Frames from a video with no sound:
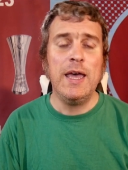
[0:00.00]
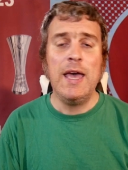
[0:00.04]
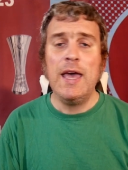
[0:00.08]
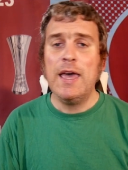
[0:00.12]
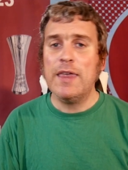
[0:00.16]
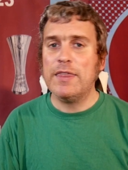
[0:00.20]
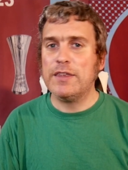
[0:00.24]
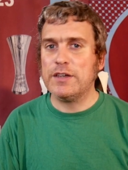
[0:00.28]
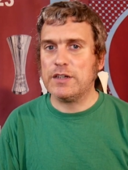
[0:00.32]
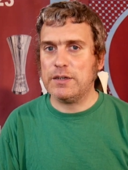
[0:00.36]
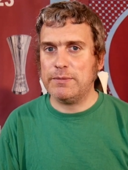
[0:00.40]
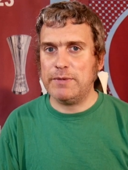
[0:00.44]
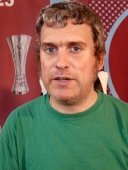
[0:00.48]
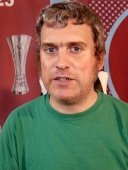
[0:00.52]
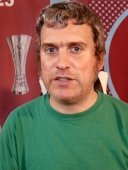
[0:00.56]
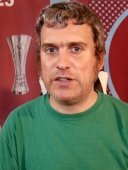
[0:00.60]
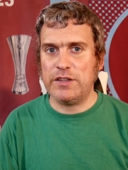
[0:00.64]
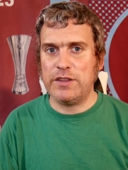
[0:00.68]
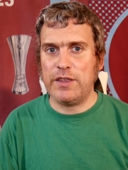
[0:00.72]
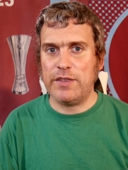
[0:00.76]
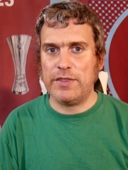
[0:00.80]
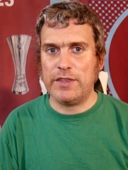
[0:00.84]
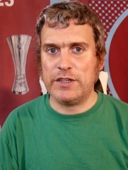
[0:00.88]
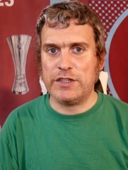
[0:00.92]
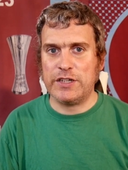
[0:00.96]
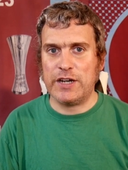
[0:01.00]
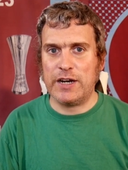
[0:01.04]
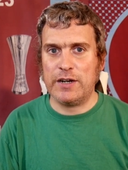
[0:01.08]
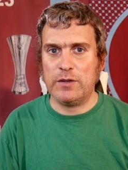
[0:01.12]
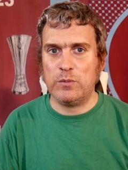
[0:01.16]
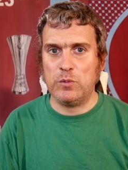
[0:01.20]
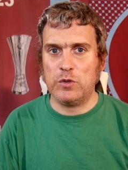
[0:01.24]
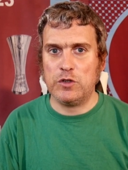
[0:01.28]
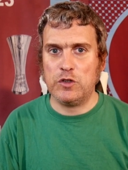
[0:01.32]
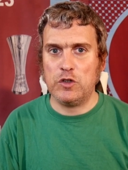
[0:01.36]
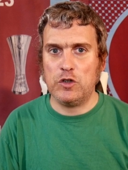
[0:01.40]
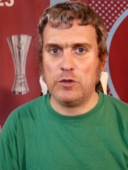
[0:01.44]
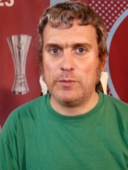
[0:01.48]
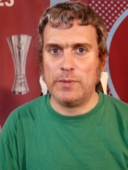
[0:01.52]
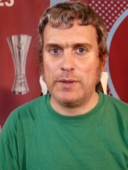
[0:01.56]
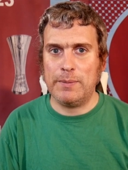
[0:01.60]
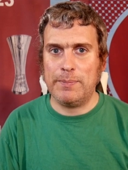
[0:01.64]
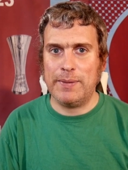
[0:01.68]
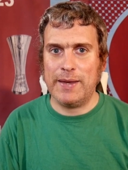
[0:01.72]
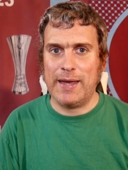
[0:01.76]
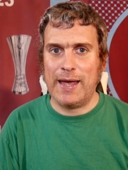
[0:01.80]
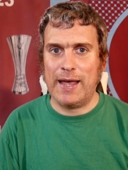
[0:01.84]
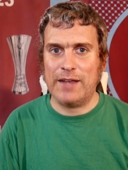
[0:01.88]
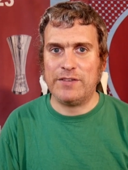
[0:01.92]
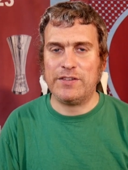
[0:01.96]
the commission that the channel would normally be
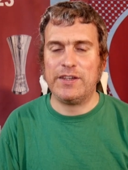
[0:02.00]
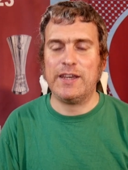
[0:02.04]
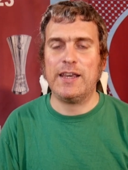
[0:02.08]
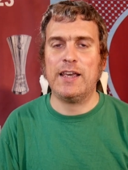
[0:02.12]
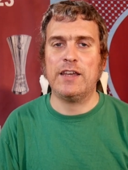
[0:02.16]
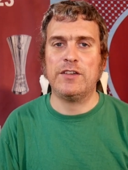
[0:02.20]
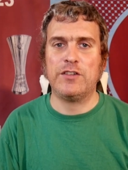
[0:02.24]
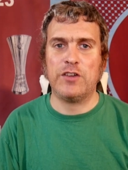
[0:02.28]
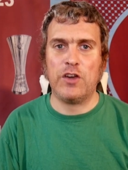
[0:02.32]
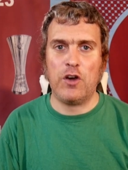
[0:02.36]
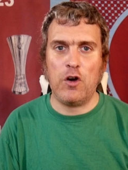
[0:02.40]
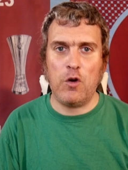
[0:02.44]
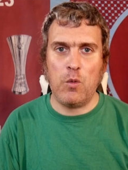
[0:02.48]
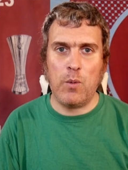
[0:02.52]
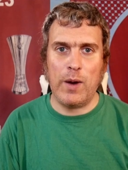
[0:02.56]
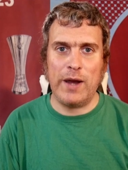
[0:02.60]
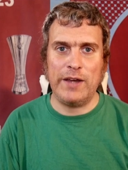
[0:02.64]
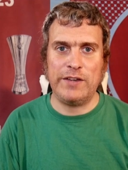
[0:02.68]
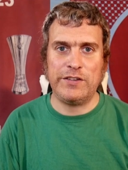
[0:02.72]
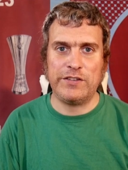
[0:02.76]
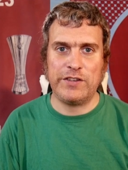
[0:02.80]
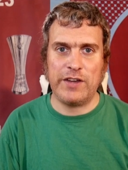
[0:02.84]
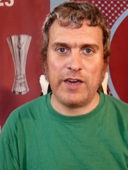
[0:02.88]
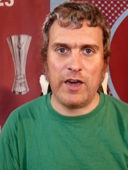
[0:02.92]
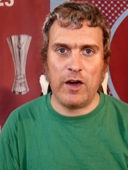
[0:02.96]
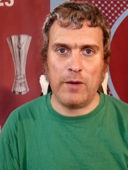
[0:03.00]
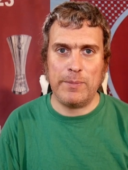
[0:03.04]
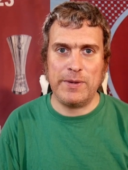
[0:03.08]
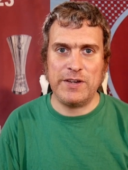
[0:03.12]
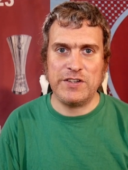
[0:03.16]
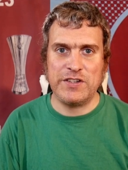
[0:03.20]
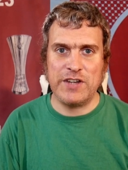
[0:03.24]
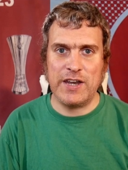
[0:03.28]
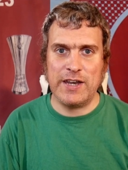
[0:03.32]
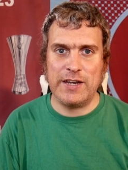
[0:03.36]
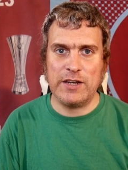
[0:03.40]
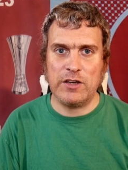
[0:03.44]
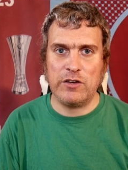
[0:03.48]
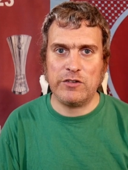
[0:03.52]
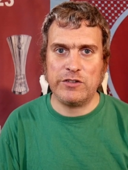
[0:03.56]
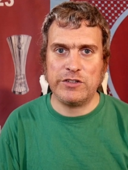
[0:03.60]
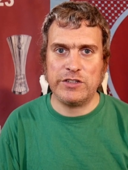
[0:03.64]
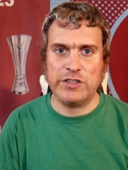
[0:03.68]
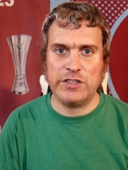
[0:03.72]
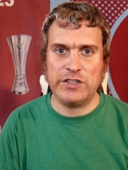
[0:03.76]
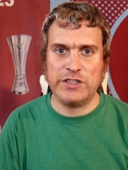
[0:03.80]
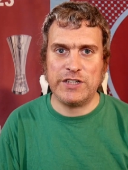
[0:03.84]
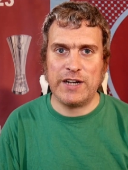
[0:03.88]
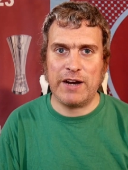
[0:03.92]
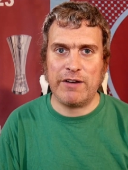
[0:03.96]
getting, as I always say, I'll be sending on to the
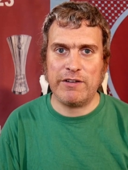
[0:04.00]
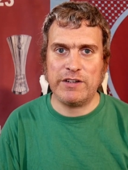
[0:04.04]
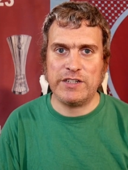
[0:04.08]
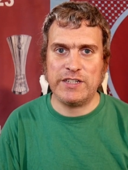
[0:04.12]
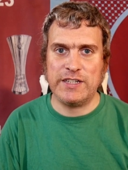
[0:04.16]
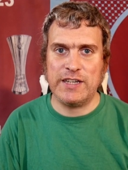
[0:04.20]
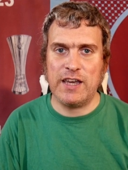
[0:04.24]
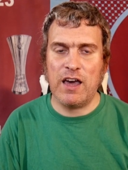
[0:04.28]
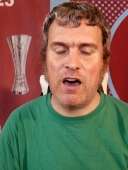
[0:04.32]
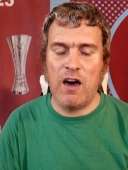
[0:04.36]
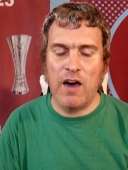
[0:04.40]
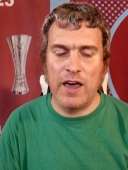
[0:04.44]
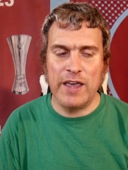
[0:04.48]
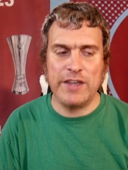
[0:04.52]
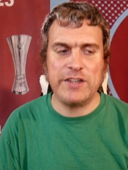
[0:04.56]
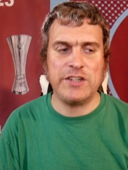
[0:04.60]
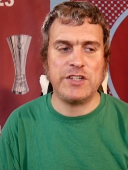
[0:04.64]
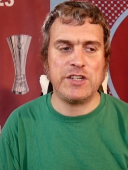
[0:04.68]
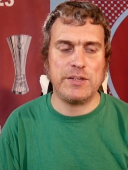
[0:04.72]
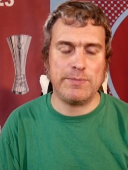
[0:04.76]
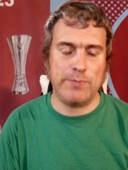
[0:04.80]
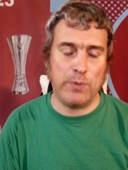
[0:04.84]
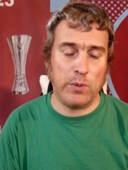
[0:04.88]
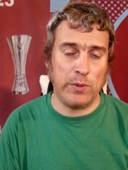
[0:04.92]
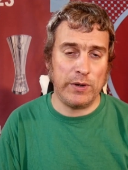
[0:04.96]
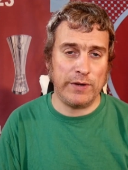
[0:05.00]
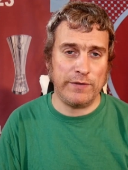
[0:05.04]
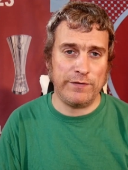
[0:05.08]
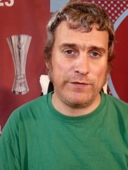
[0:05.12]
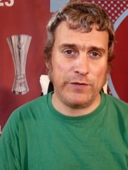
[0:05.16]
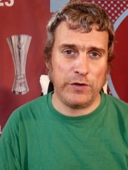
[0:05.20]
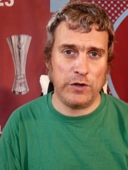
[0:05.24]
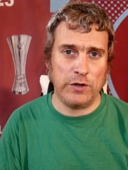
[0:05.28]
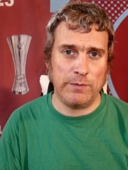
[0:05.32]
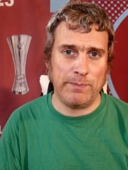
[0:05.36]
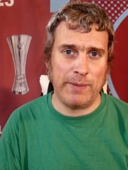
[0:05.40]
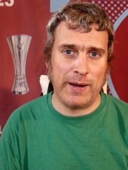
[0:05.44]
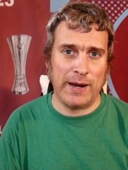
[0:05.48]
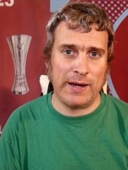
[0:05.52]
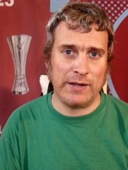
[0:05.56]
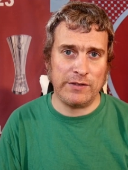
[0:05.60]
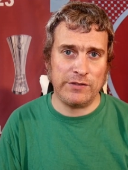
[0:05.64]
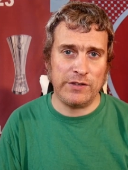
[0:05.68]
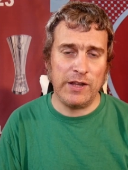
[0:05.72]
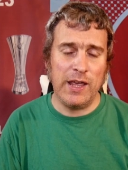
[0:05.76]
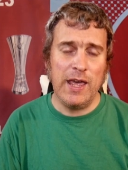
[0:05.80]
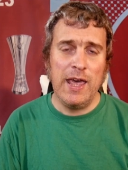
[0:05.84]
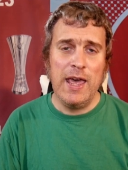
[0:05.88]
charity Iron Supporting Food Banks.